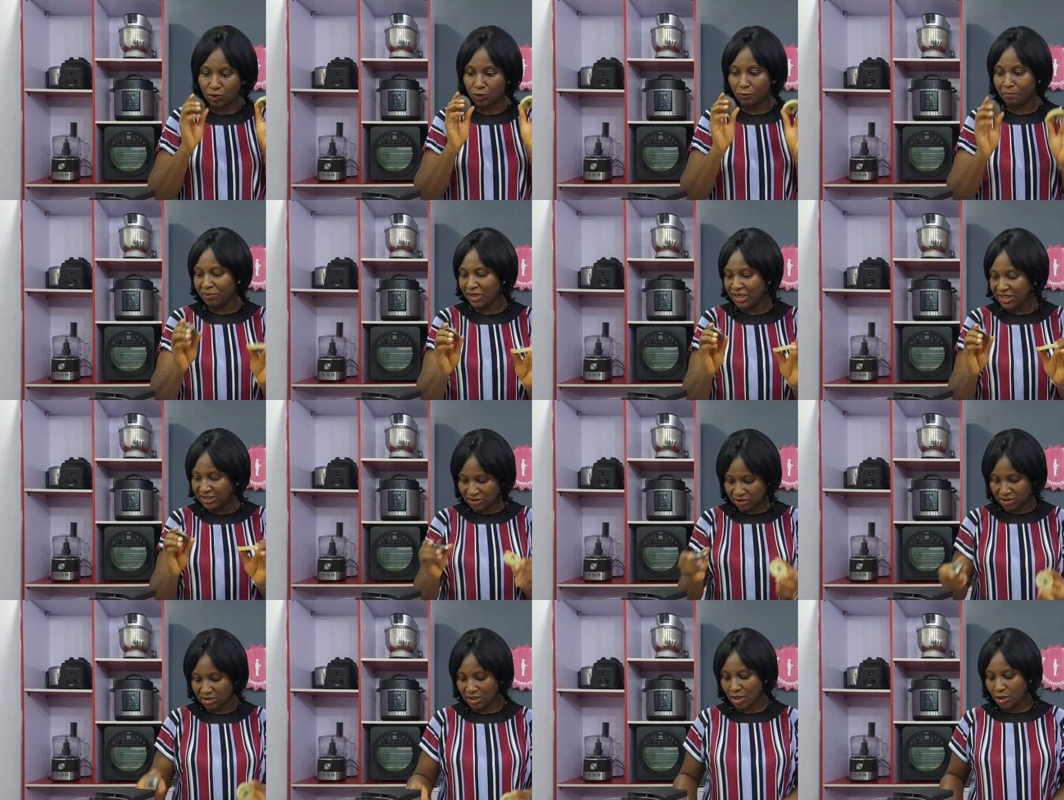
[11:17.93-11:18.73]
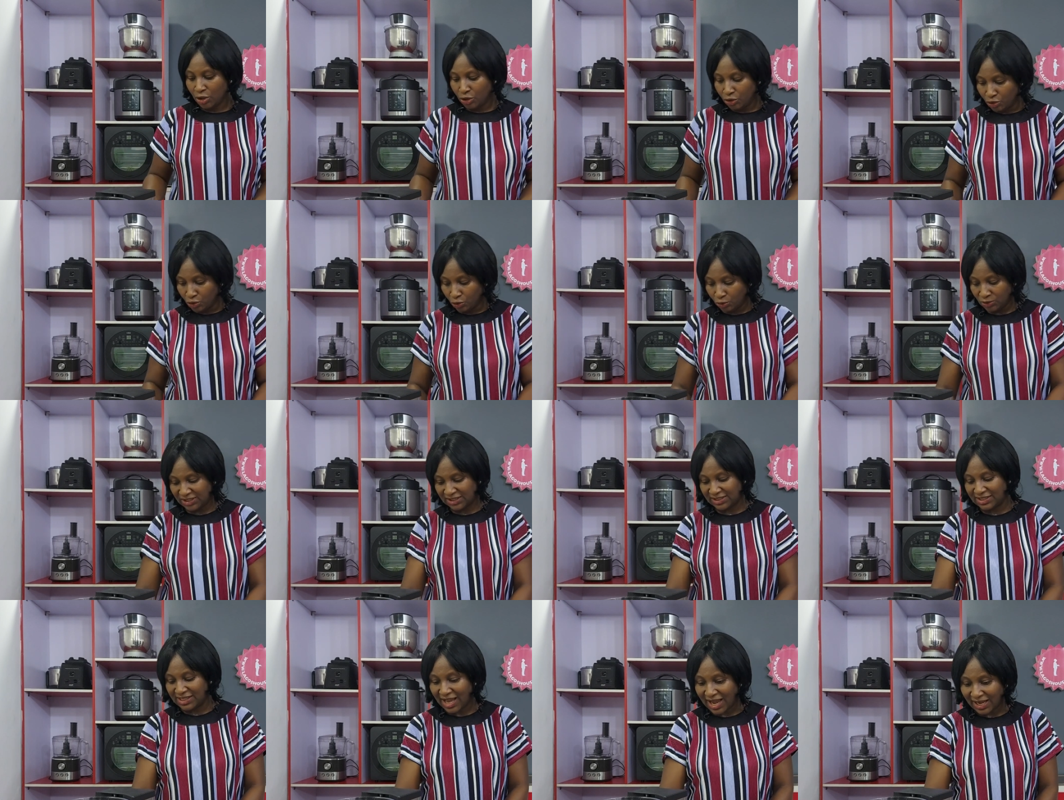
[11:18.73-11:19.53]
So please
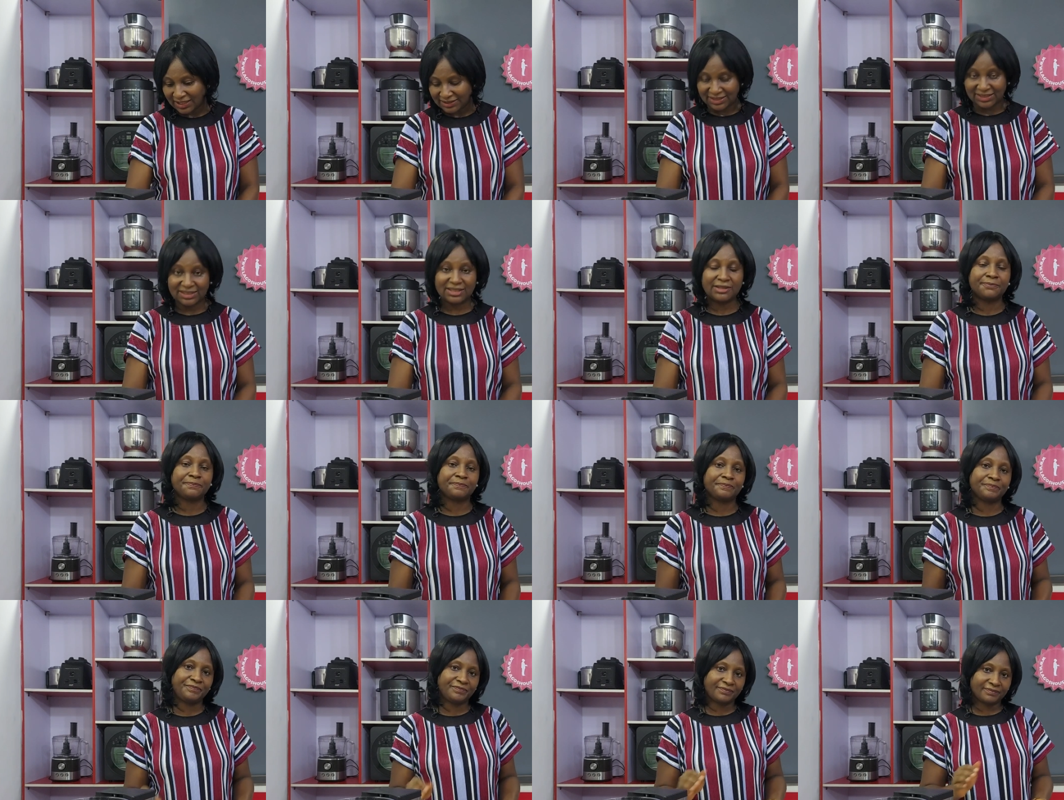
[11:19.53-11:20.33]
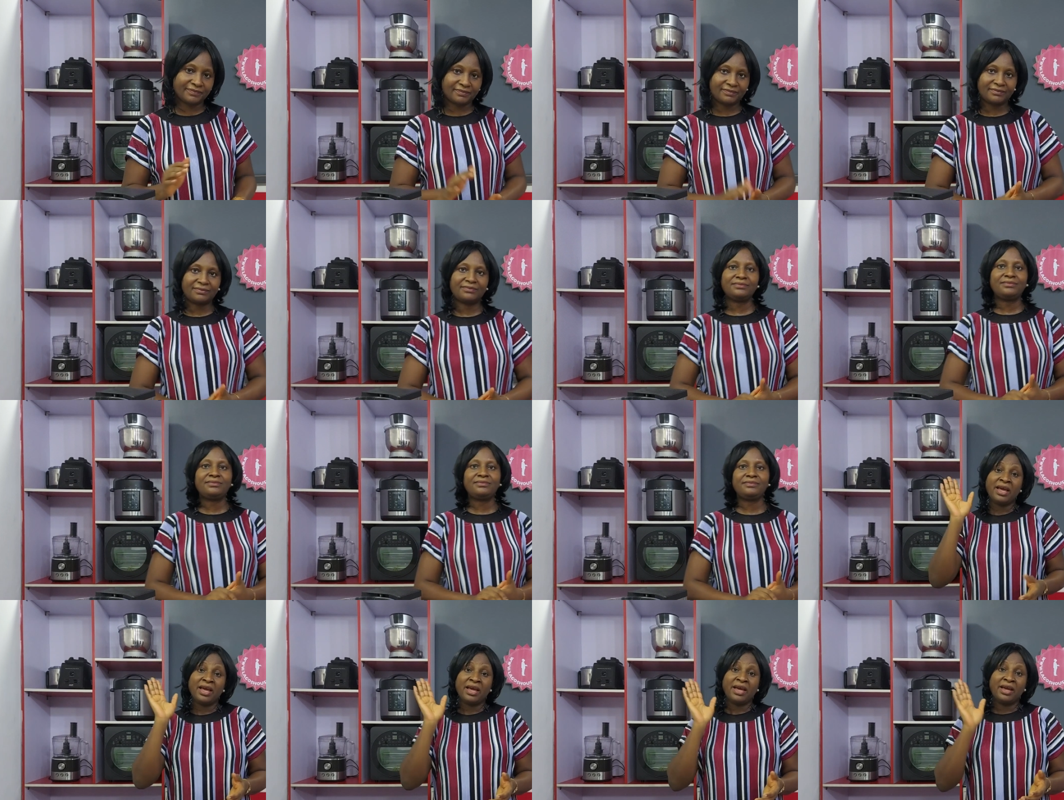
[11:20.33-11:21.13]
note that.
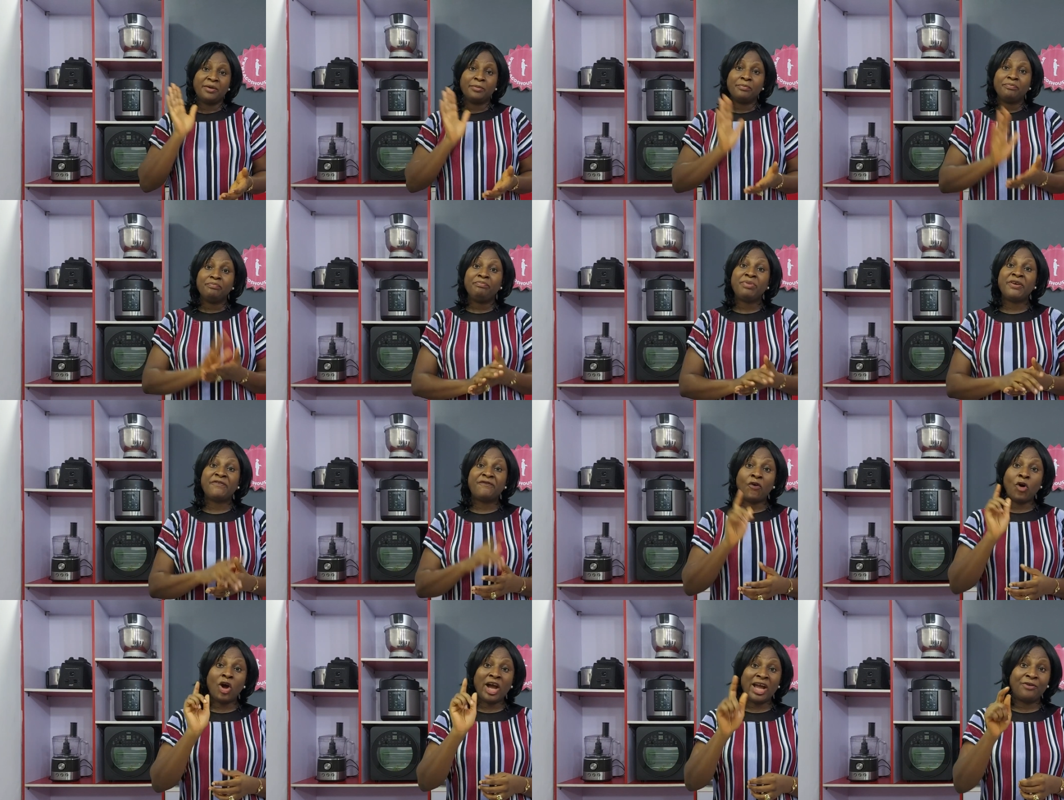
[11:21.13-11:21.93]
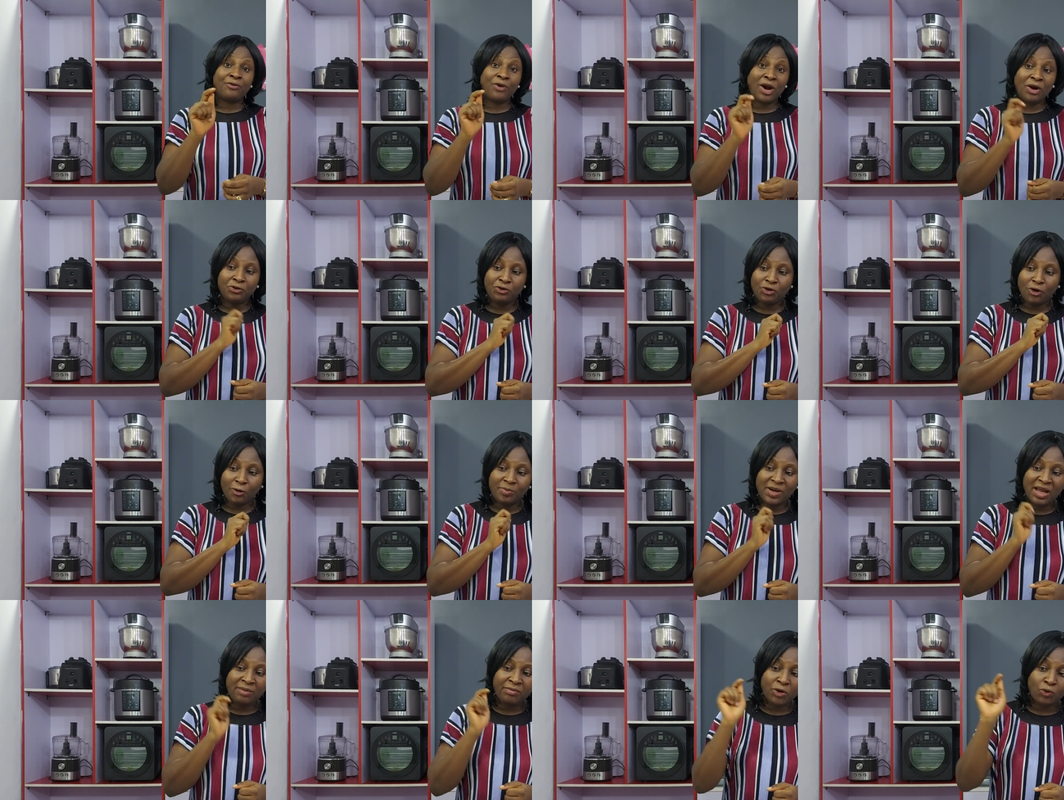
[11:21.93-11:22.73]
Before I round
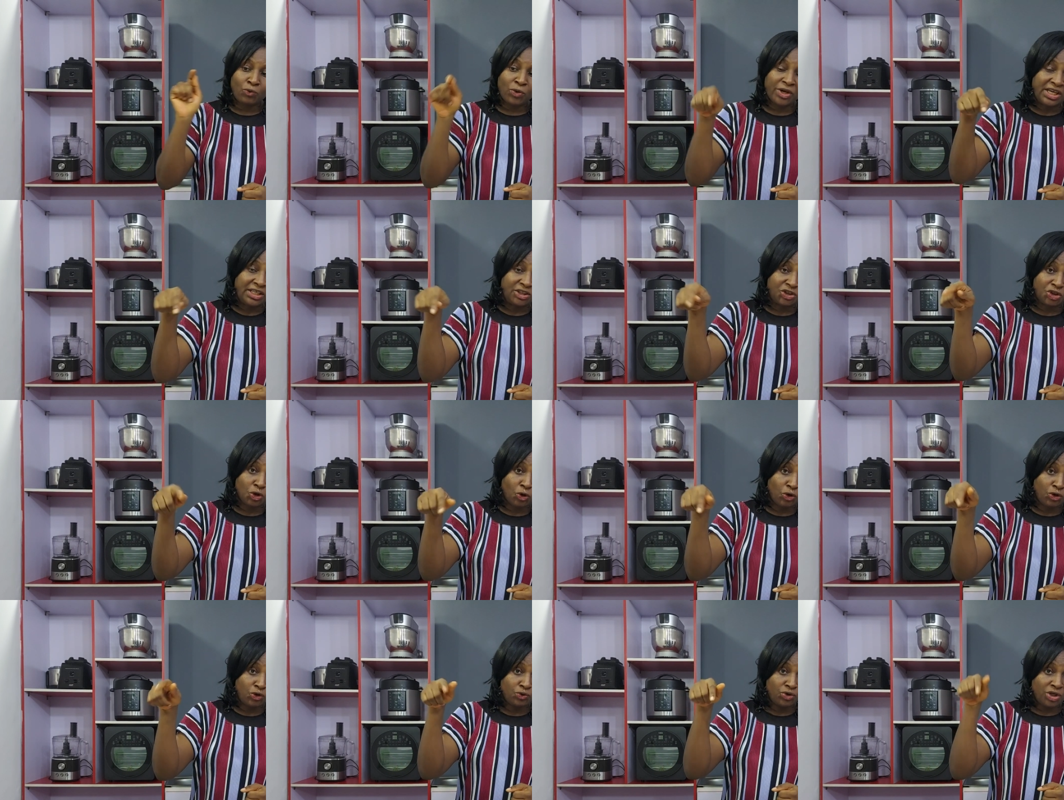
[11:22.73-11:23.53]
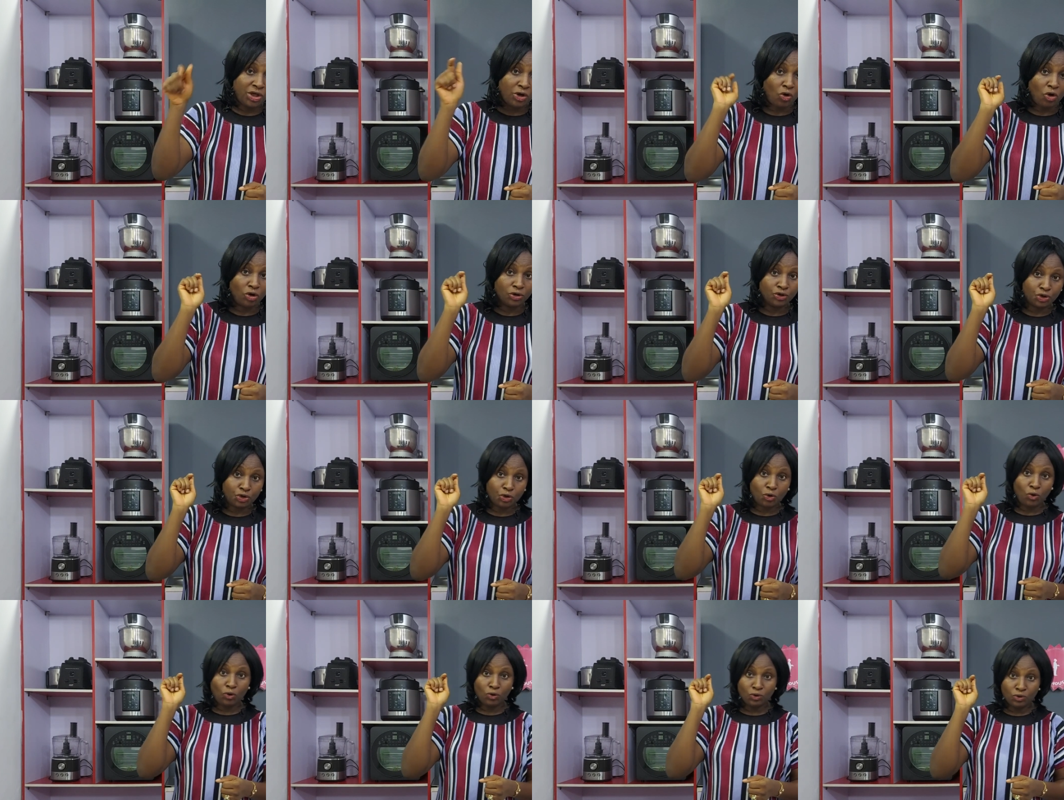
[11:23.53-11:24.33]
up, let me quickly show you the
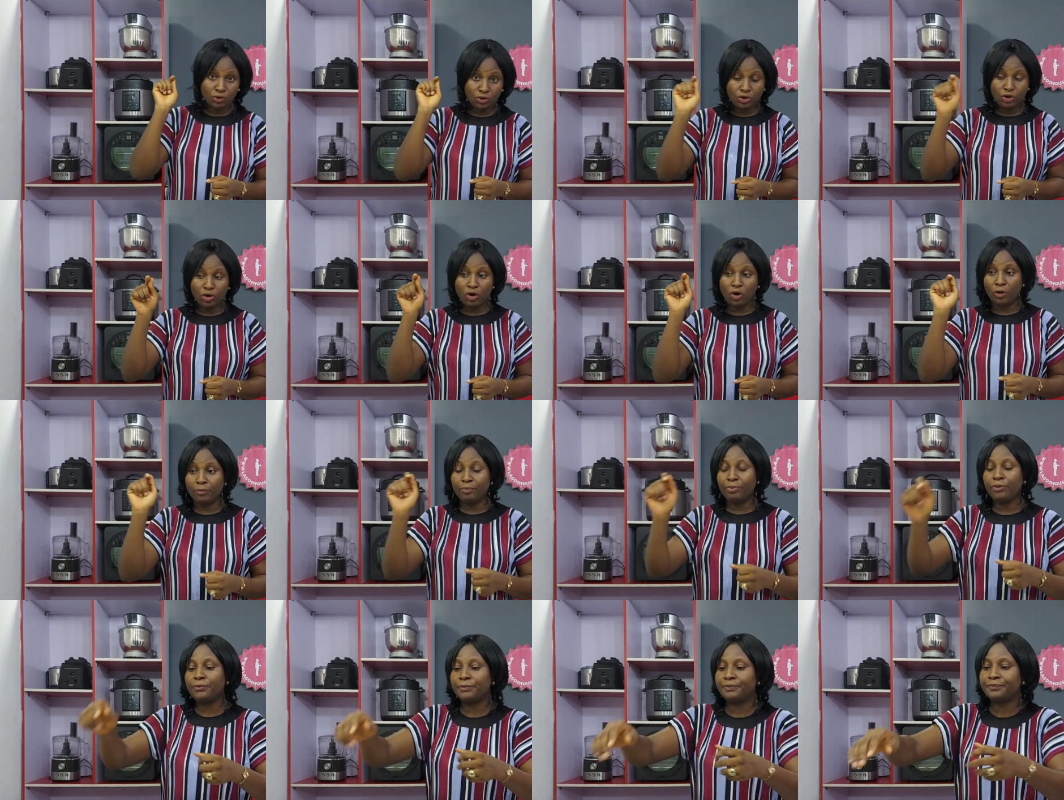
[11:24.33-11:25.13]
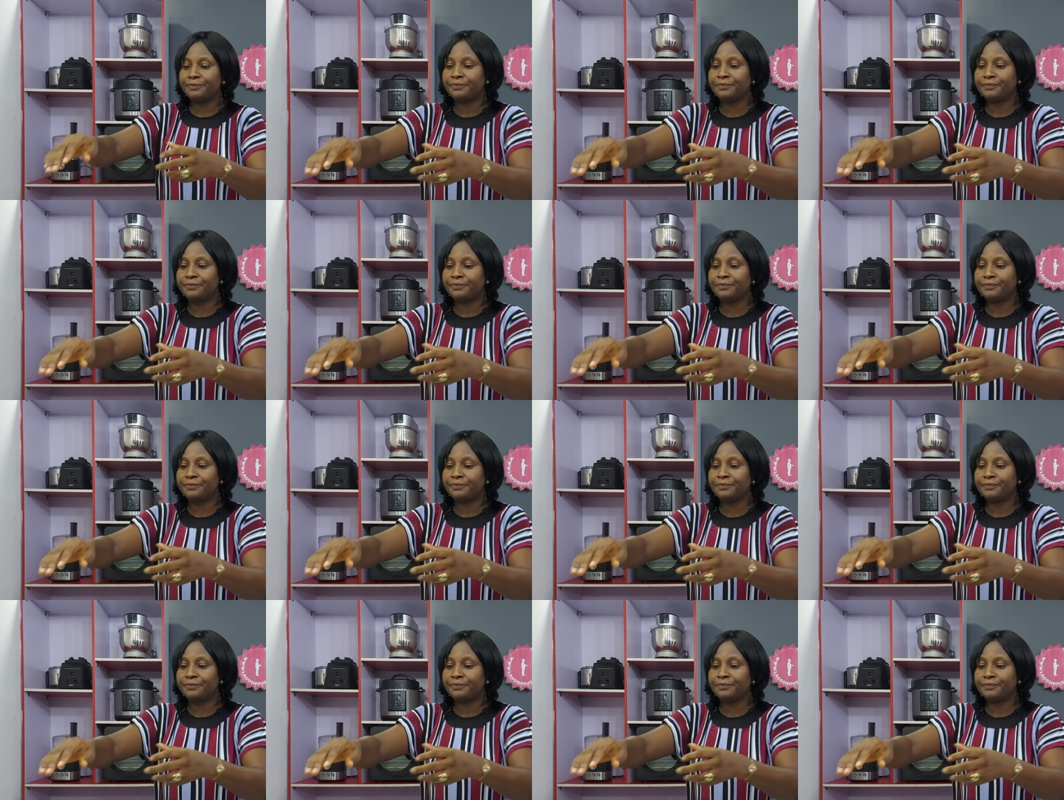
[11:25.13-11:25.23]
control knob.